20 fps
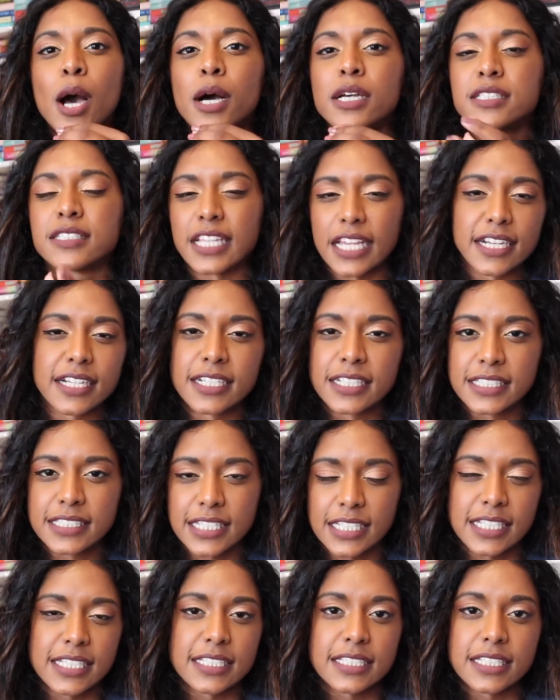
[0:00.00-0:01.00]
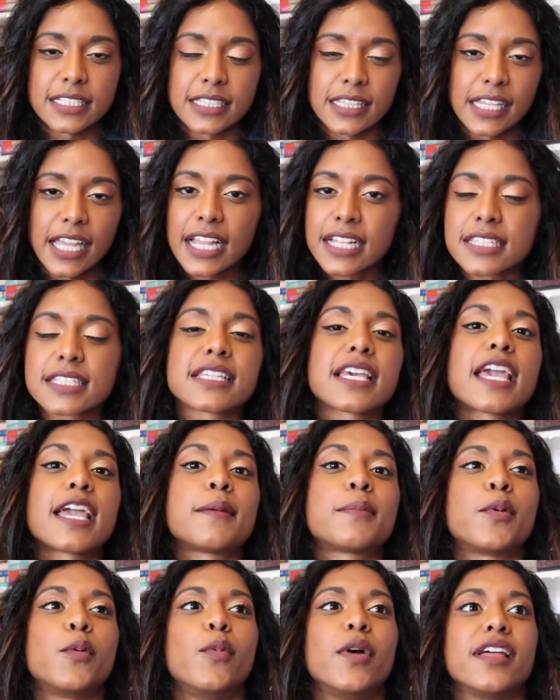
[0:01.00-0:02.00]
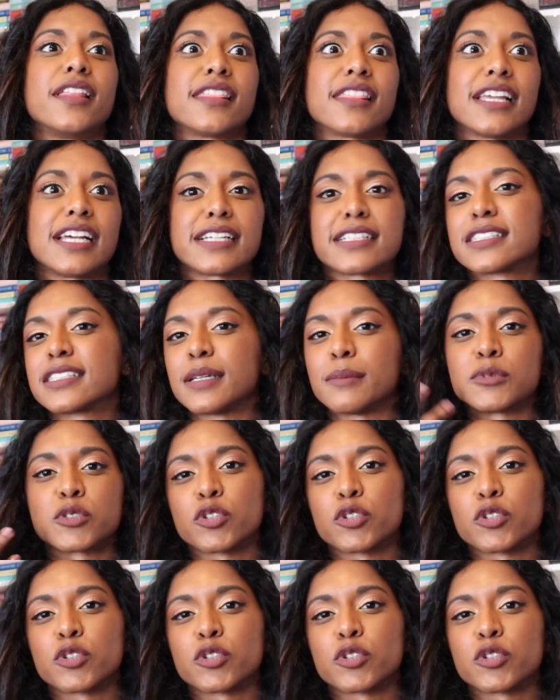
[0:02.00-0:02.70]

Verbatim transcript: set in a city landscape with like some